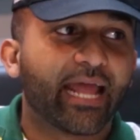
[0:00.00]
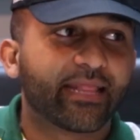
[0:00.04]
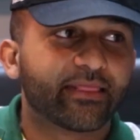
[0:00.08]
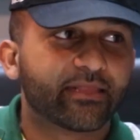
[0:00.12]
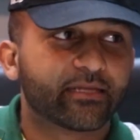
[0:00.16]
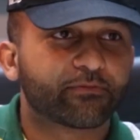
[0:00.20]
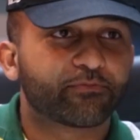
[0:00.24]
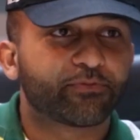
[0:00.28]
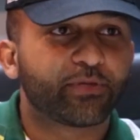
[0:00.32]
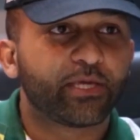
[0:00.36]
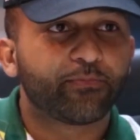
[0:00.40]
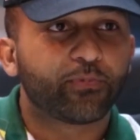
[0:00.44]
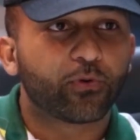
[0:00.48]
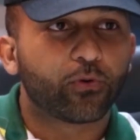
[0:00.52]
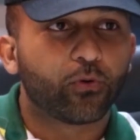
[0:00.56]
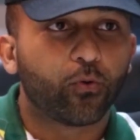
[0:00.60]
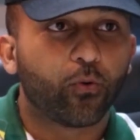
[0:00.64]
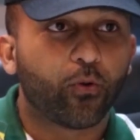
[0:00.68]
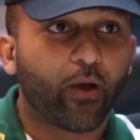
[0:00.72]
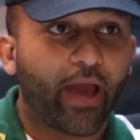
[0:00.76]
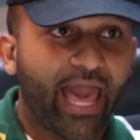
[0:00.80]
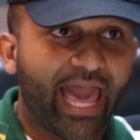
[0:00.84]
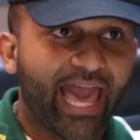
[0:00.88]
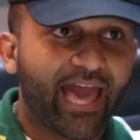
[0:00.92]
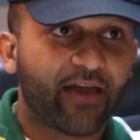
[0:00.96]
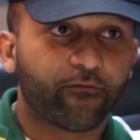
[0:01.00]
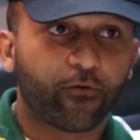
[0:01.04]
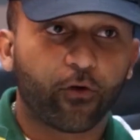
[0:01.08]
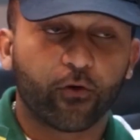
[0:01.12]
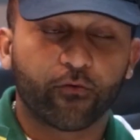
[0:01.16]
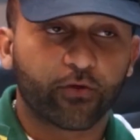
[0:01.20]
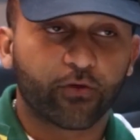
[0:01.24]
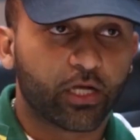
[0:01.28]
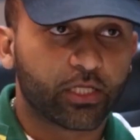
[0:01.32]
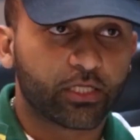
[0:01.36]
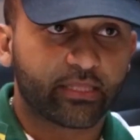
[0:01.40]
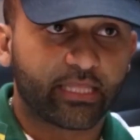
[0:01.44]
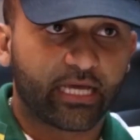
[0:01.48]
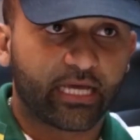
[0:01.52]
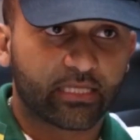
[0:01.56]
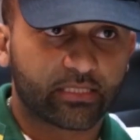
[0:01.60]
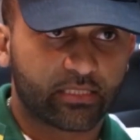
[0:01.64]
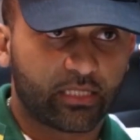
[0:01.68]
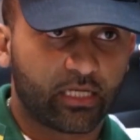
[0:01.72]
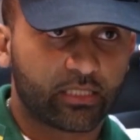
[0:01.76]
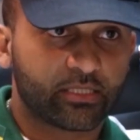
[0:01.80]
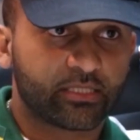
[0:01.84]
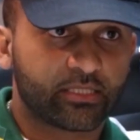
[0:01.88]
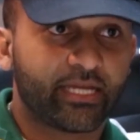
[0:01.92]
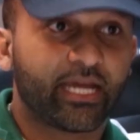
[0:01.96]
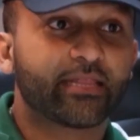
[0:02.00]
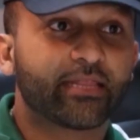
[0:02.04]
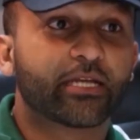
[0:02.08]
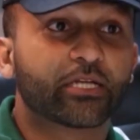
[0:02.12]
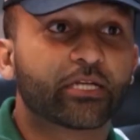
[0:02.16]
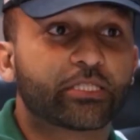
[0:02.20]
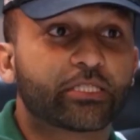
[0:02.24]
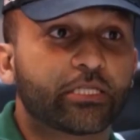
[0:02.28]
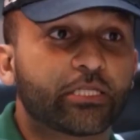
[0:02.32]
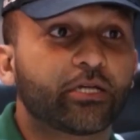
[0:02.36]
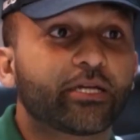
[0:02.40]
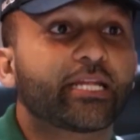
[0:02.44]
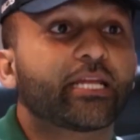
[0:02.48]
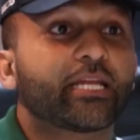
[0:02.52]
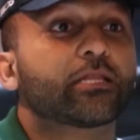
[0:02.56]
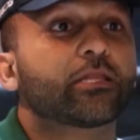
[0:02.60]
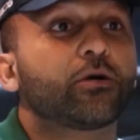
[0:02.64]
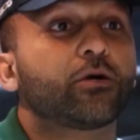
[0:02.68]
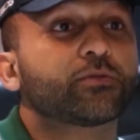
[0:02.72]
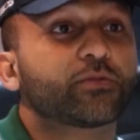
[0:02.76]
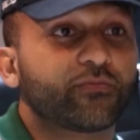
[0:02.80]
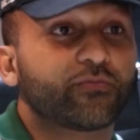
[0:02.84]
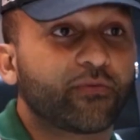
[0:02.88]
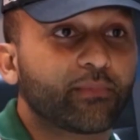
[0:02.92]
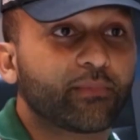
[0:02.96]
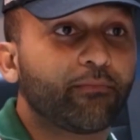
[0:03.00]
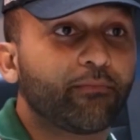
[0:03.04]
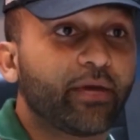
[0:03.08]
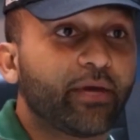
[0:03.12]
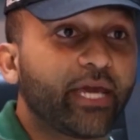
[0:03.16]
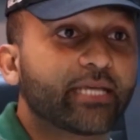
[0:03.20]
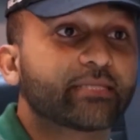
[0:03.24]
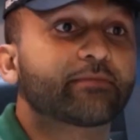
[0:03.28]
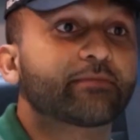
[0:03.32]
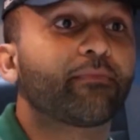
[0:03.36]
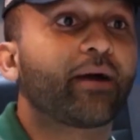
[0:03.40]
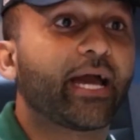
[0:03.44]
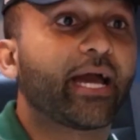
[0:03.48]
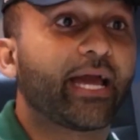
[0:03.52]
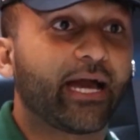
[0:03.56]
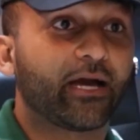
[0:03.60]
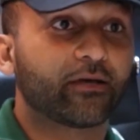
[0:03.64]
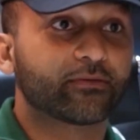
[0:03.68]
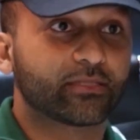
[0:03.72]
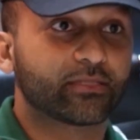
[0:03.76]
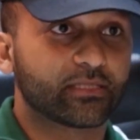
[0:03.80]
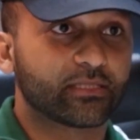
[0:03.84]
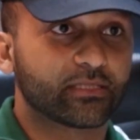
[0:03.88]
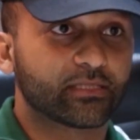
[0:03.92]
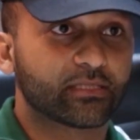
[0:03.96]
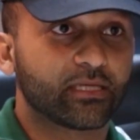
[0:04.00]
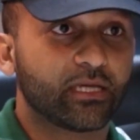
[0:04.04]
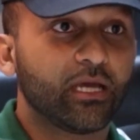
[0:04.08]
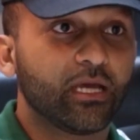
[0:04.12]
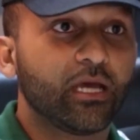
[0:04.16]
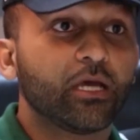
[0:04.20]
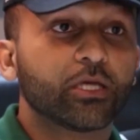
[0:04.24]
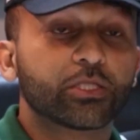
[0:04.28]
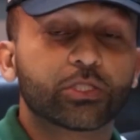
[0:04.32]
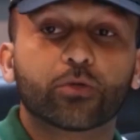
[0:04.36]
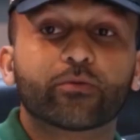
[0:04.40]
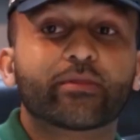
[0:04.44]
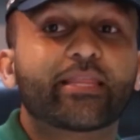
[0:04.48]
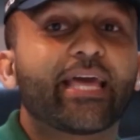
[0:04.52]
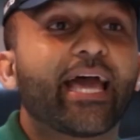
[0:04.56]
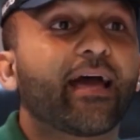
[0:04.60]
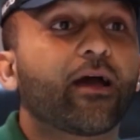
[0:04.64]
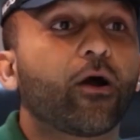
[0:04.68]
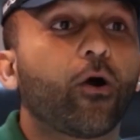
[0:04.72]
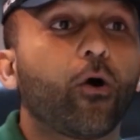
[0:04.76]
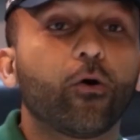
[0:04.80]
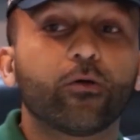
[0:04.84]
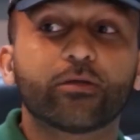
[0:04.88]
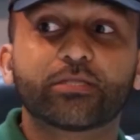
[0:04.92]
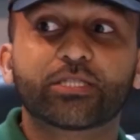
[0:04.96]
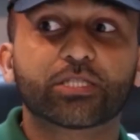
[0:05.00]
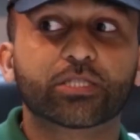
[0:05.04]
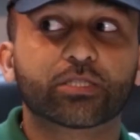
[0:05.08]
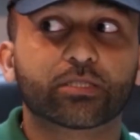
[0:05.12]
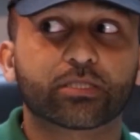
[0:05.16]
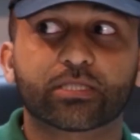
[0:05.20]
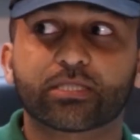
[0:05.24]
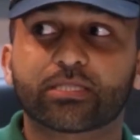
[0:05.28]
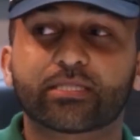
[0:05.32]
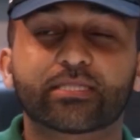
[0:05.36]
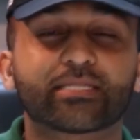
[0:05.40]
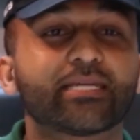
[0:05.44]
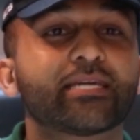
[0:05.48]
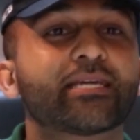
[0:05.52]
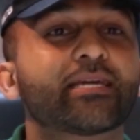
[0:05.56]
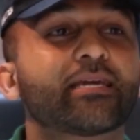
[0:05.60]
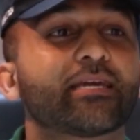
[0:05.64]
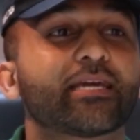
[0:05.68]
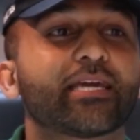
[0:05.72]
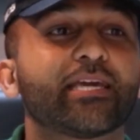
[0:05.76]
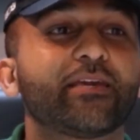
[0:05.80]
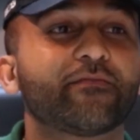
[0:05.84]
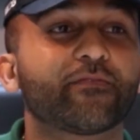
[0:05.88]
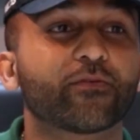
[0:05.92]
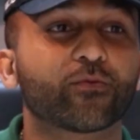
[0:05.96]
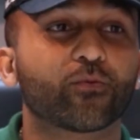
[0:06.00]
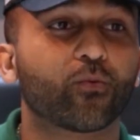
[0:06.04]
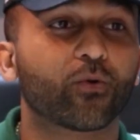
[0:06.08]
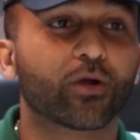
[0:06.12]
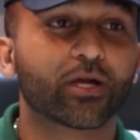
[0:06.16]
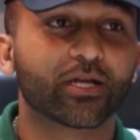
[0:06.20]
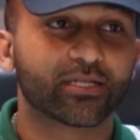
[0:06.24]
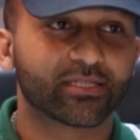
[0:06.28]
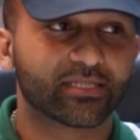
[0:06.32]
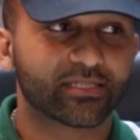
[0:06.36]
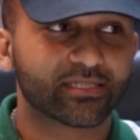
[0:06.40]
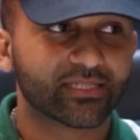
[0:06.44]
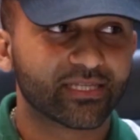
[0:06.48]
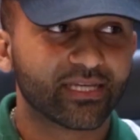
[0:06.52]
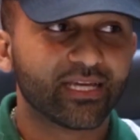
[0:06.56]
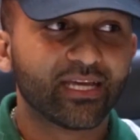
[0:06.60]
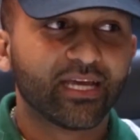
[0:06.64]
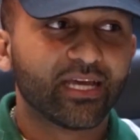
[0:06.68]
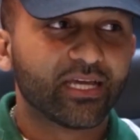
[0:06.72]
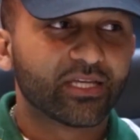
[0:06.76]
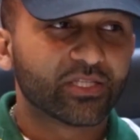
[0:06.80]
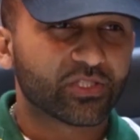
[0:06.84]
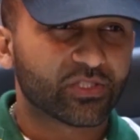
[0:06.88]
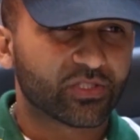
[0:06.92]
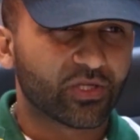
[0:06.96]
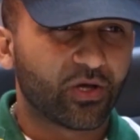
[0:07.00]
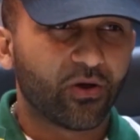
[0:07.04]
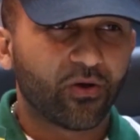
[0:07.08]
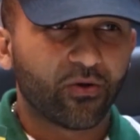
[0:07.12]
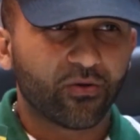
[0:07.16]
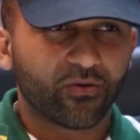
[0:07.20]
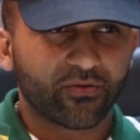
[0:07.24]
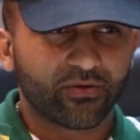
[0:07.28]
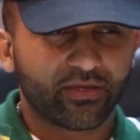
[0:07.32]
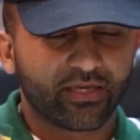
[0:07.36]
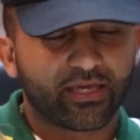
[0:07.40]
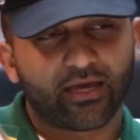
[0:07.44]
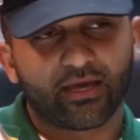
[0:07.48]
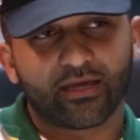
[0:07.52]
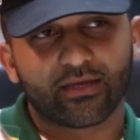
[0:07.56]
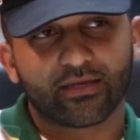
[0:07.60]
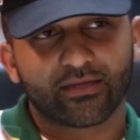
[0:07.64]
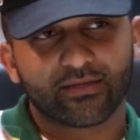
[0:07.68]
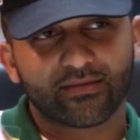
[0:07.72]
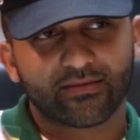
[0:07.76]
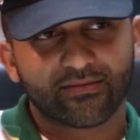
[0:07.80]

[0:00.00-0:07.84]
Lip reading: And the people who have over $100,000 in debt, they're still getting loans from the banks to buy houses. So that hole is just sinking even worse. So, yeah.